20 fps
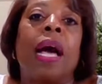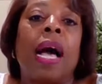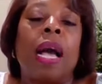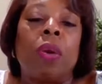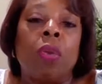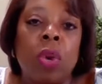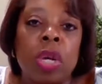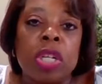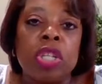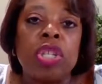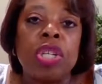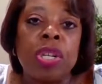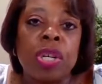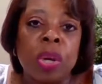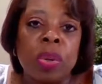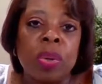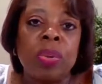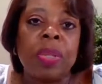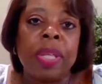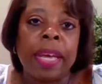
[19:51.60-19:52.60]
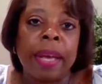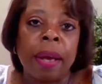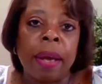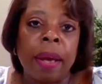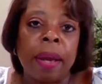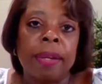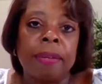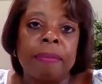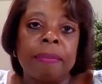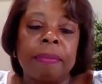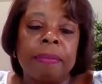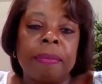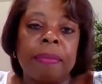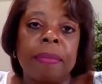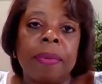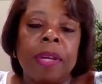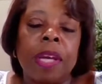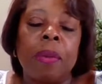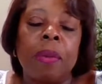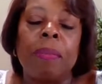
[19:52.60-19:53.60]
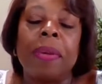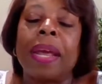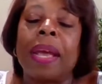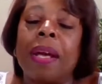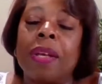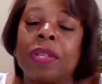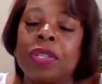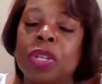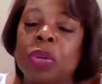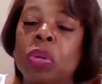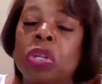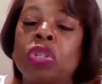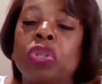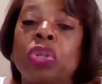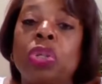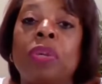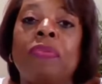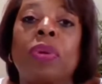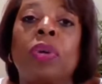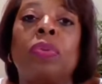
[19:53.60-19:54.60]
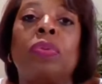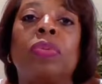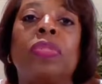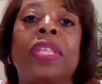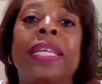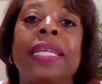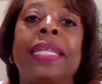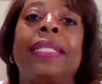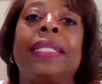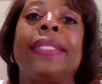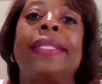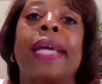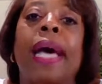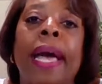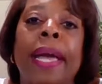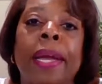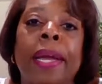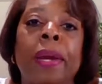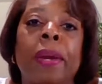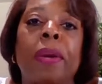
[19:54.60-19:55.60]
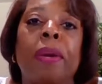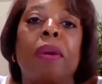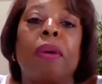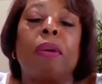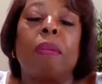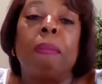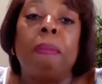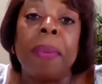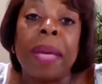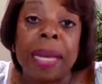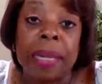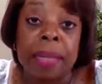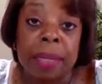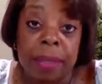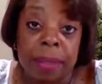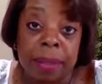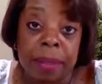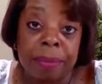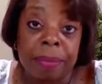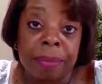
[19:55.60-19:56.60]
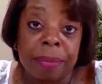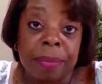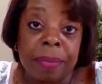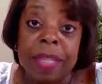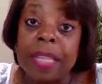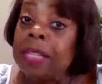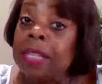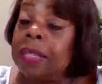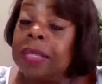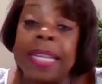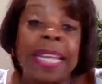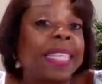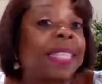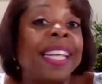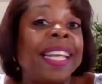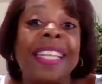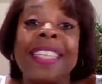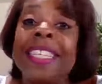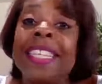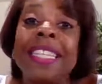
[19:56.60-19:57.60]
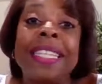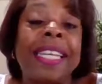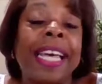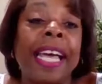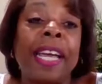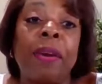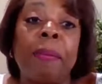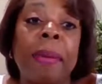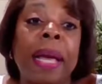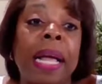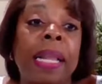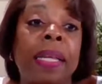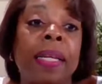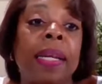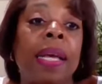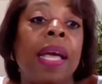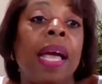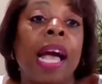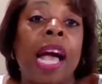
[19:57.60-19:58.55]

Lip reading: I want you to know who they are, but I also want you to vote the entire ballot, because that's not the entire ballot.